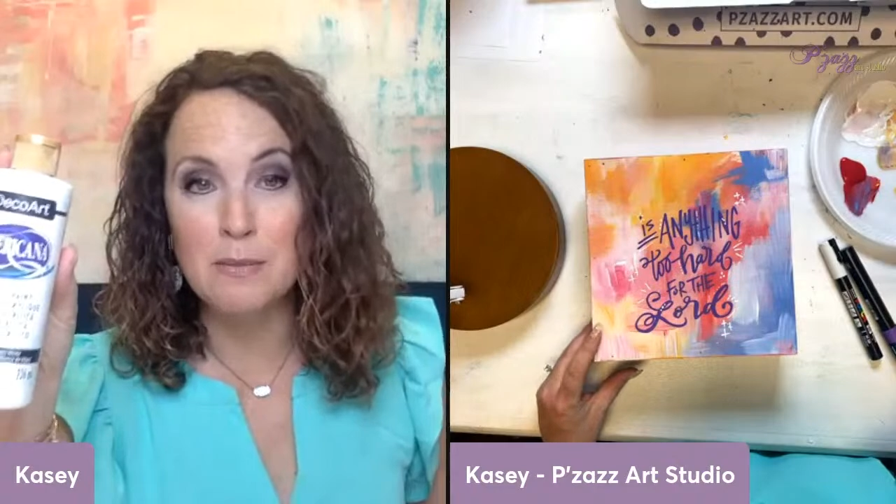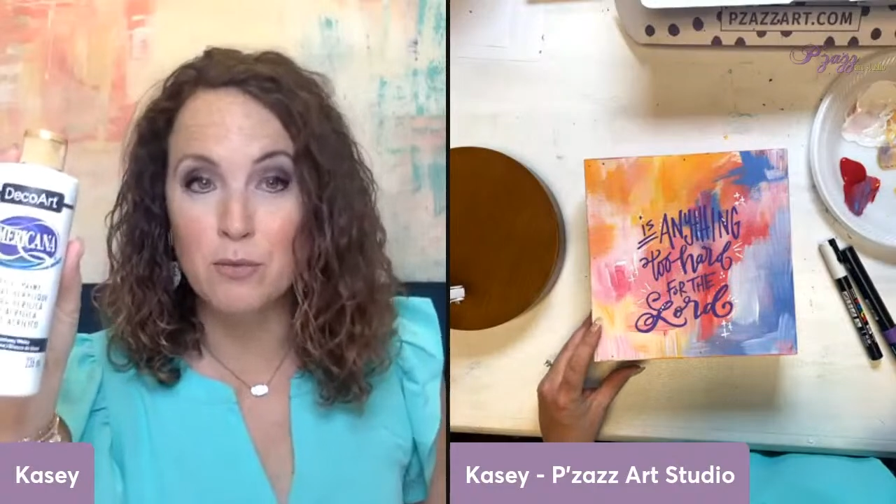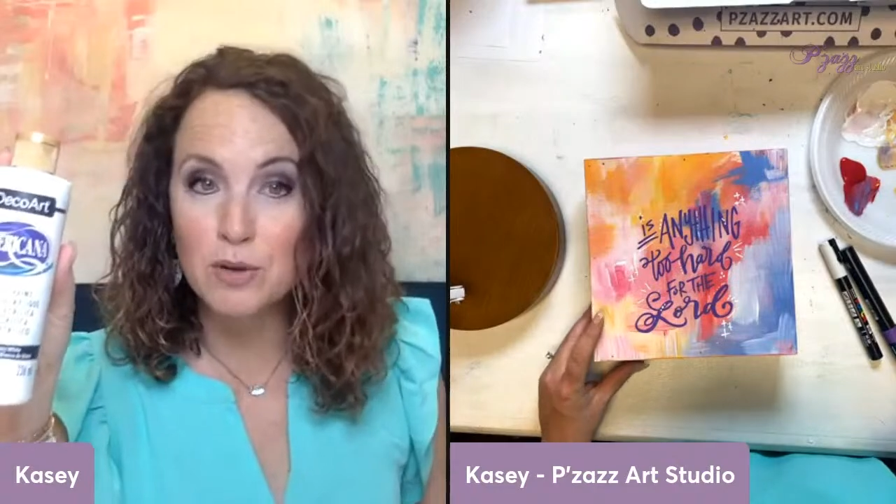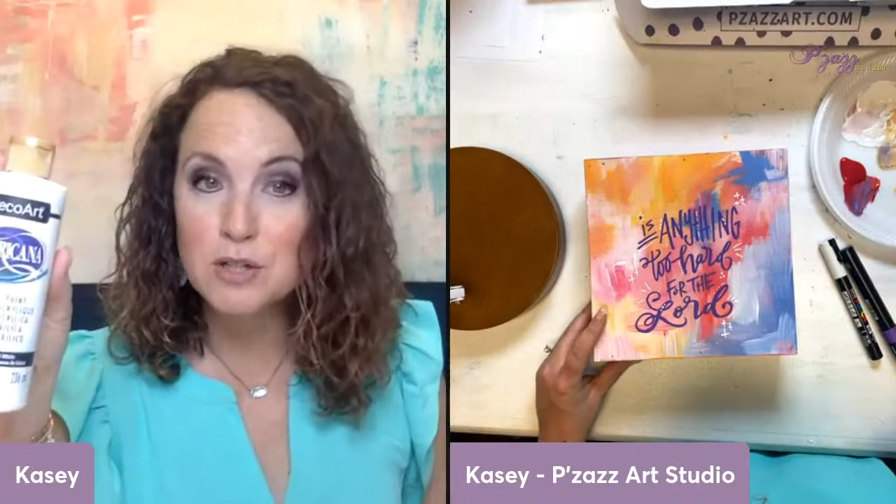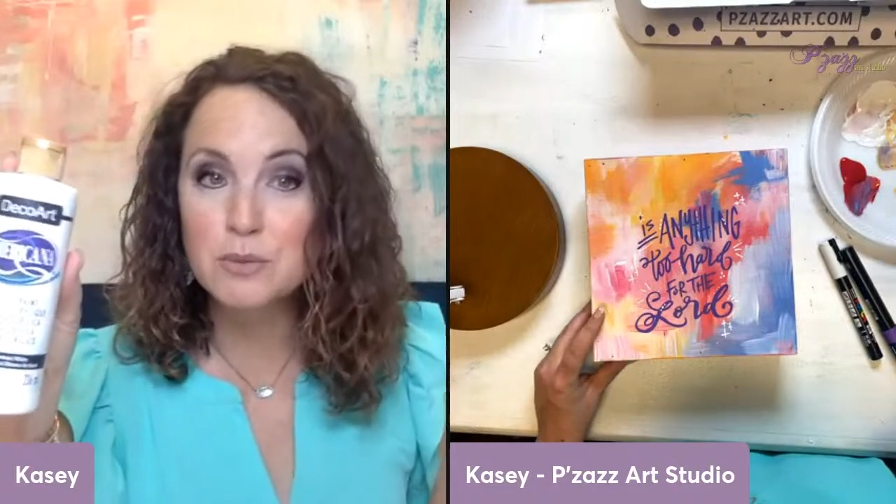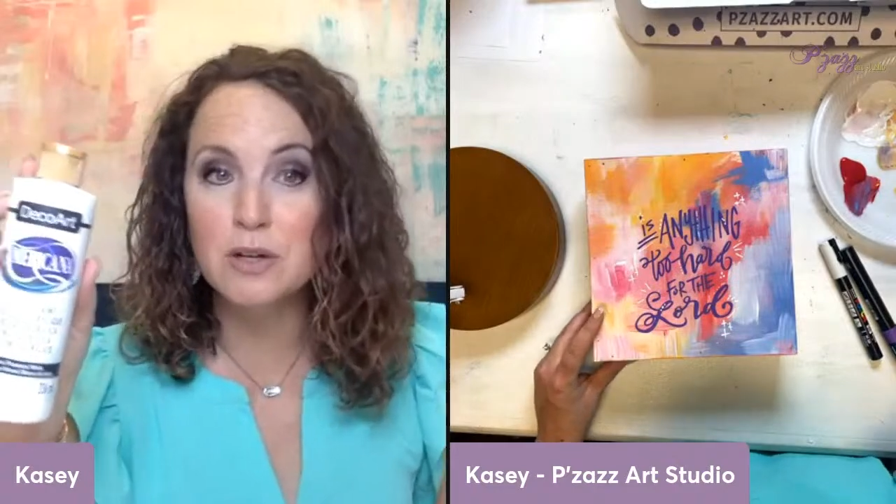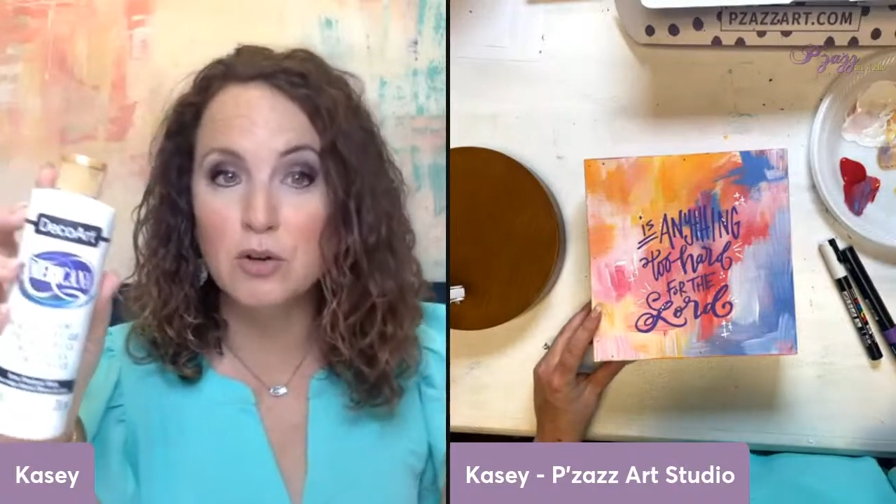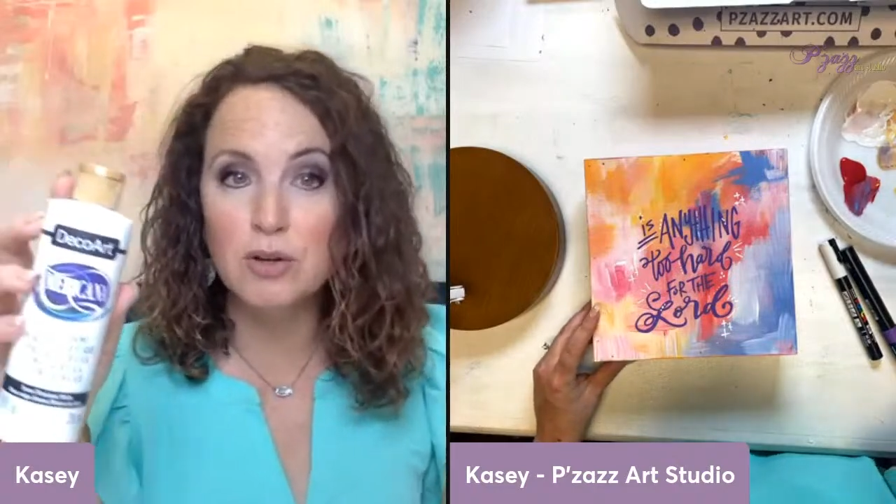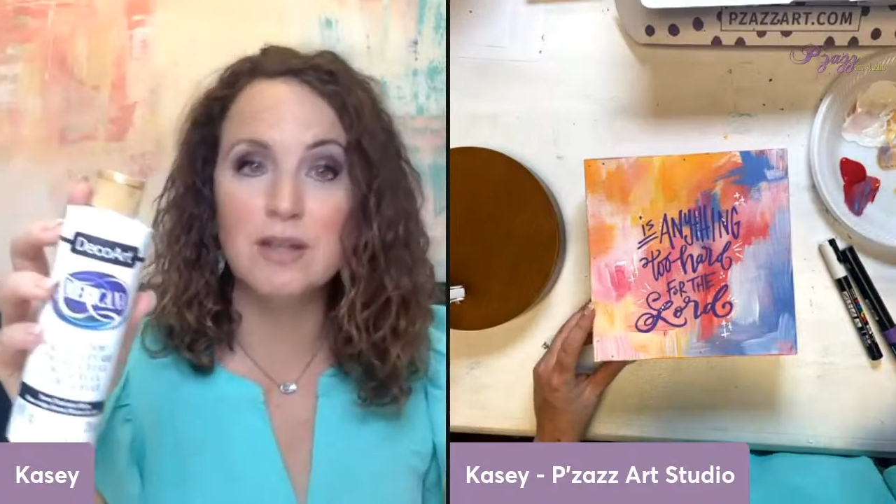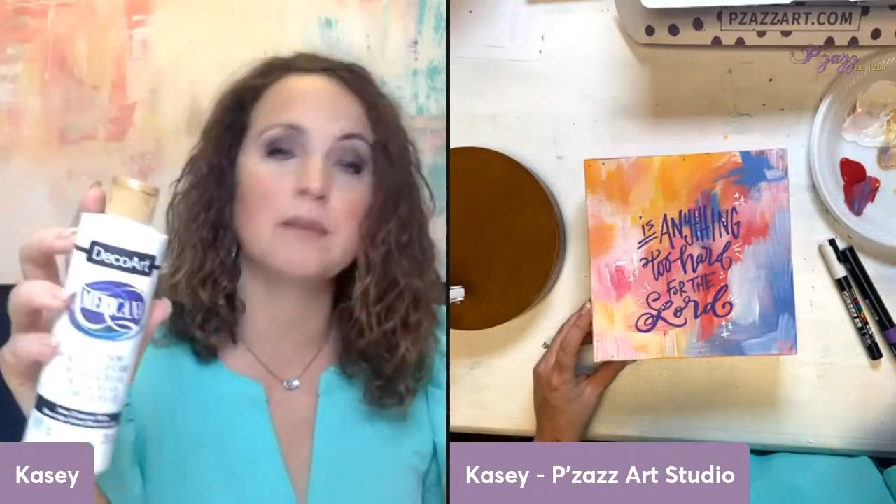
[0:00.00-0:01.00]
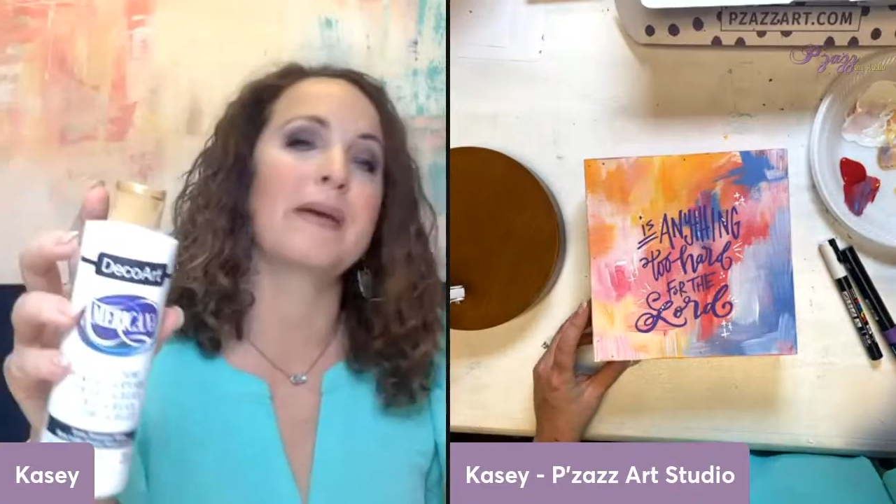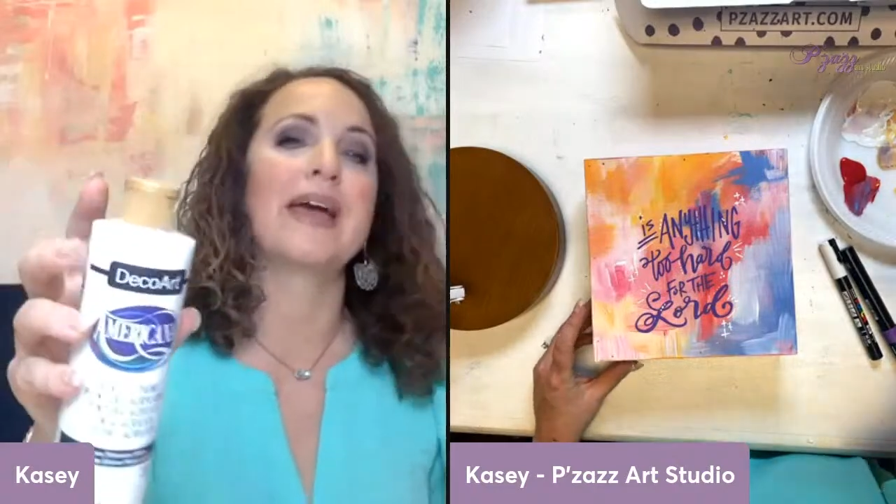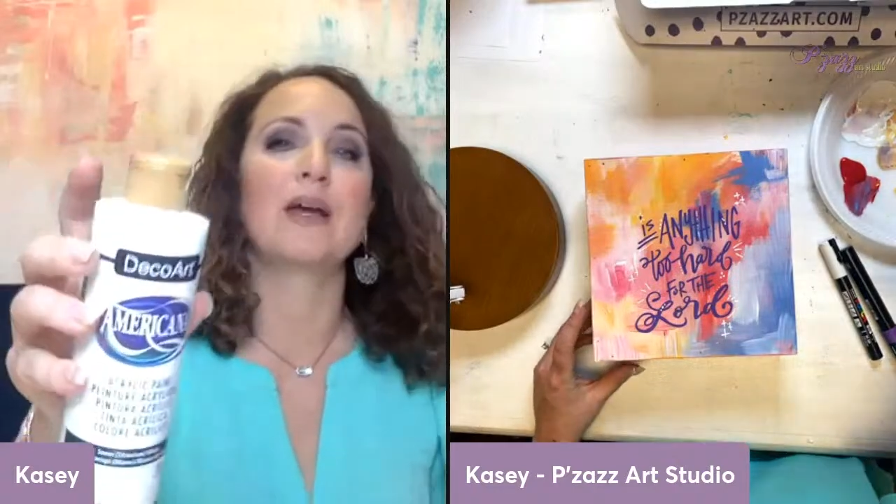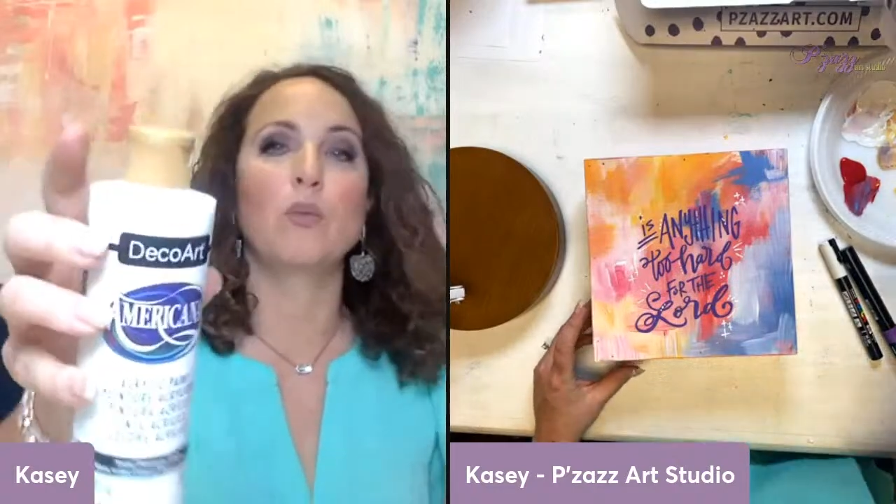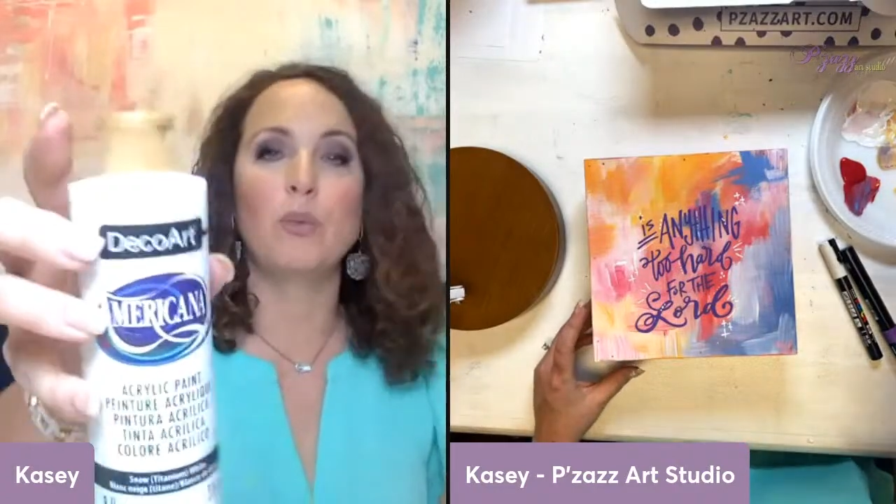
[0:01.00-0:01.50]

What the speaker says: If we're doing acrylic paint,